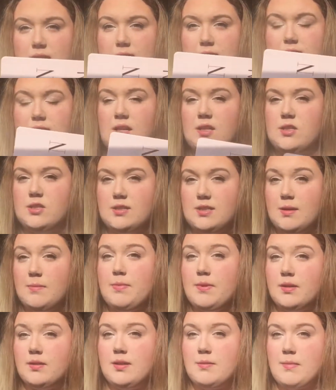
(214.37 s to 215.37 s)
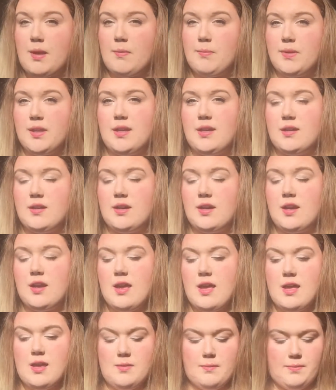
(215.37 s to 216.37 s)
this. That's typically my planner,
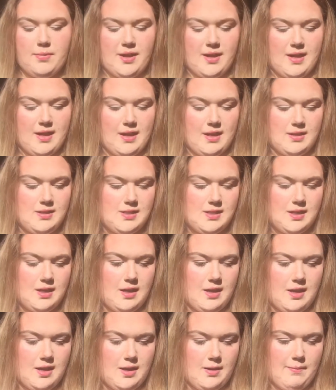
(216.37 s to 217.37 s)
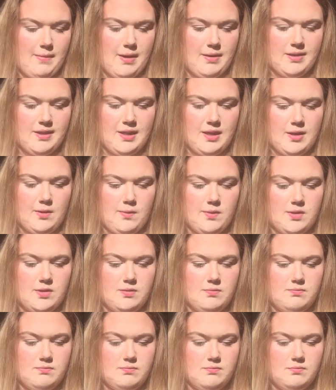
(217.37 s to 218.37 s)
but I think I would
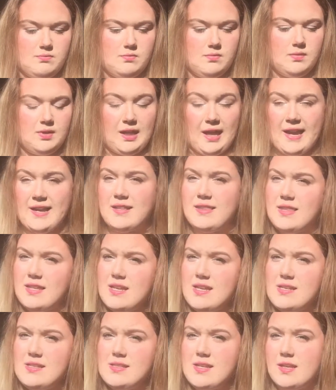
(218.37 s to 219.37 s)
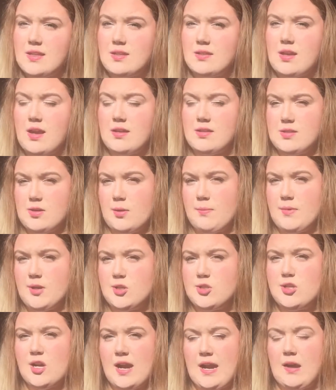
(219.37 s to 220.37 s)
like this, and so I'm going
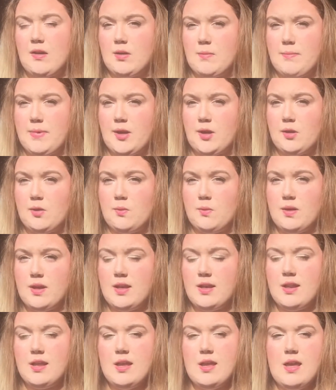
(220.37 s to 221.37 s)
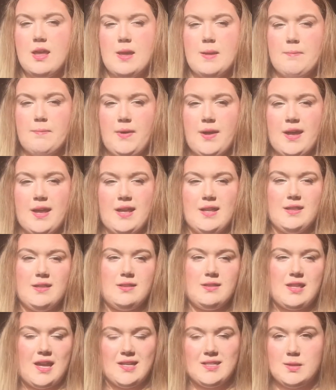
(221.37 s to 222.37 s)
to try out a bigger one, but
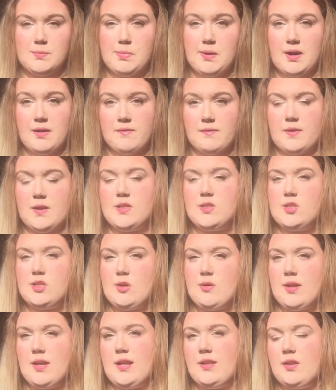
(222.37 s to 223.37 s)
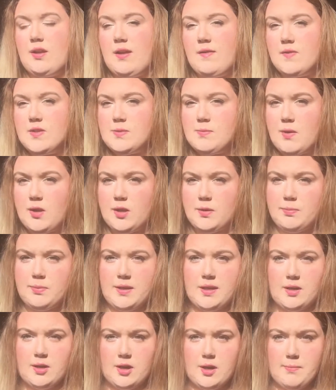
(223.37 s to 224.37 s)
that's a preference. You can either have a smaller
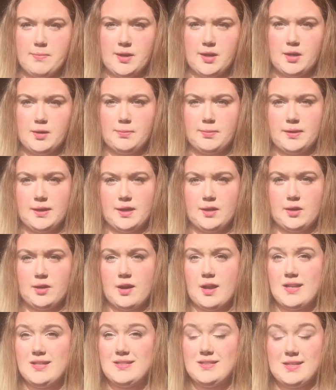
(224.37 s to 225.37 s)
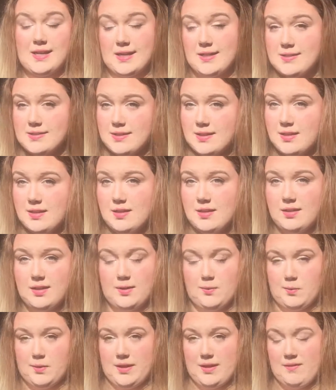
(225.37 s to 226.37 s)
planner, a bigger planner, a desk,
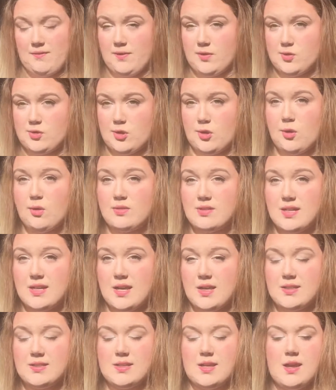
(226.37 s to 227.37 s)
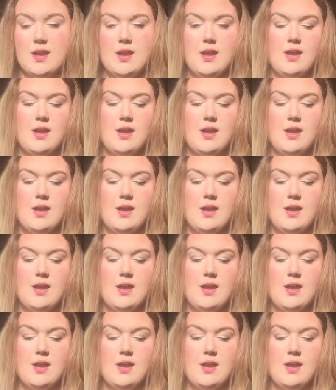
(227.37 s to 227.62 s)
like one that fills your whole desk,